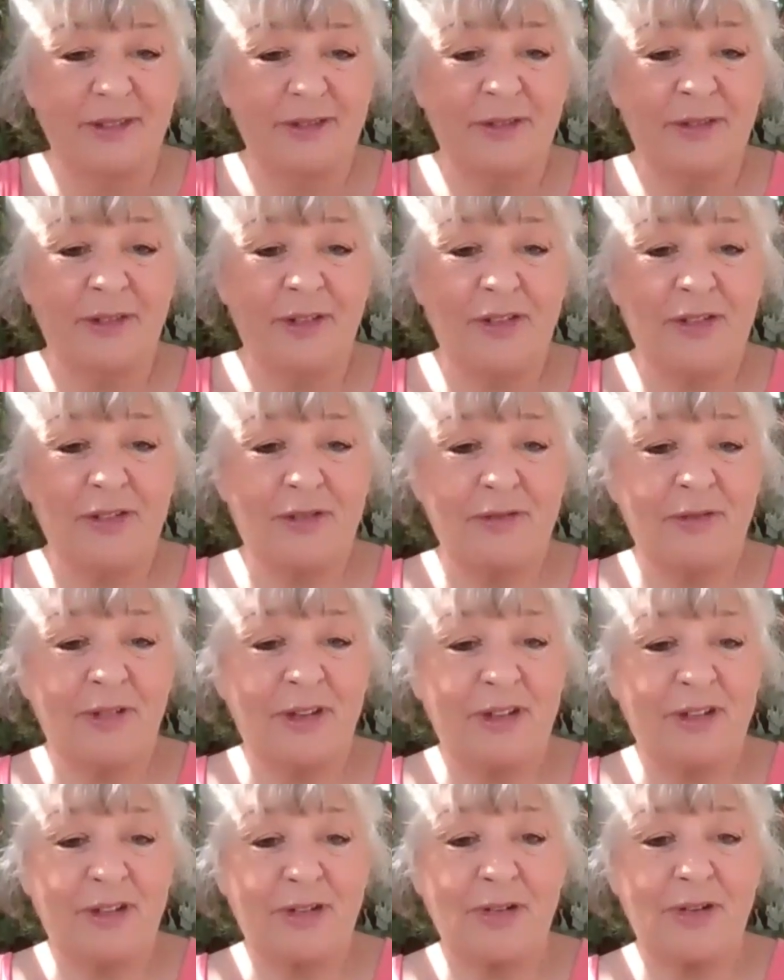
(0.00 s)

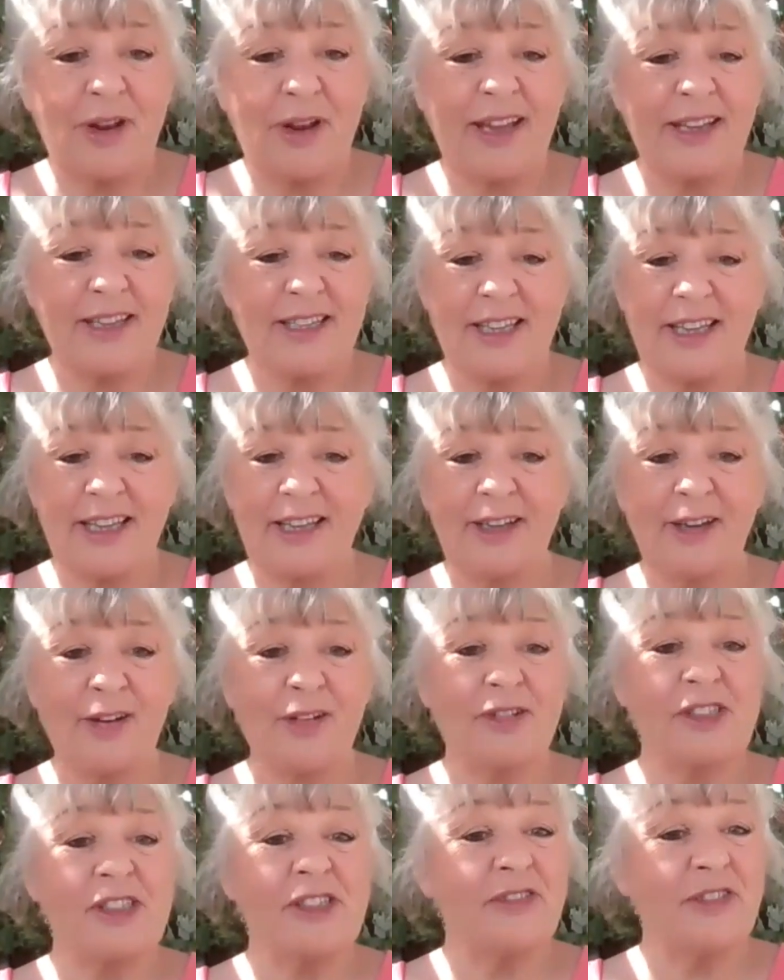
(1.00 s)
with creating
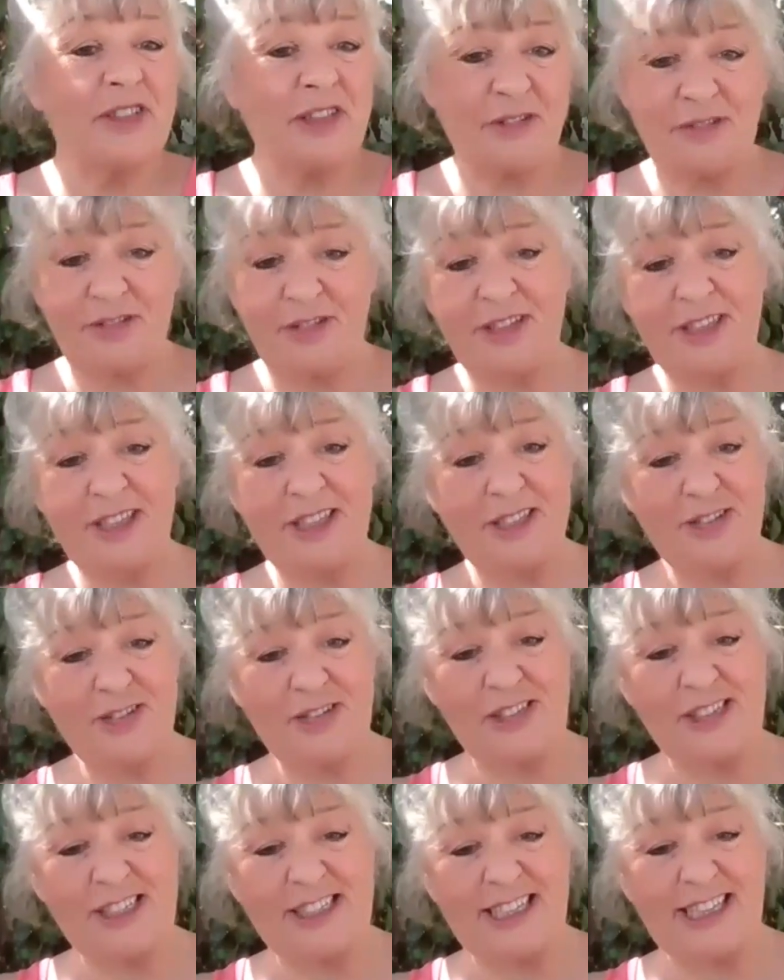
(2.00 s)
lots of different
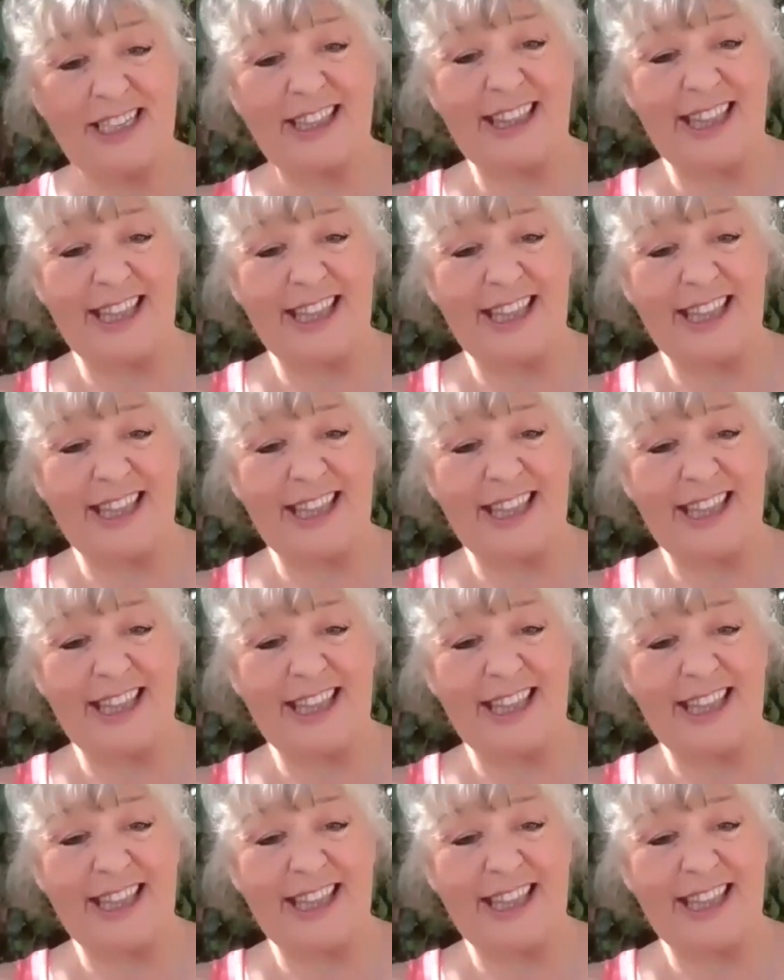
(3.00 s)
interesting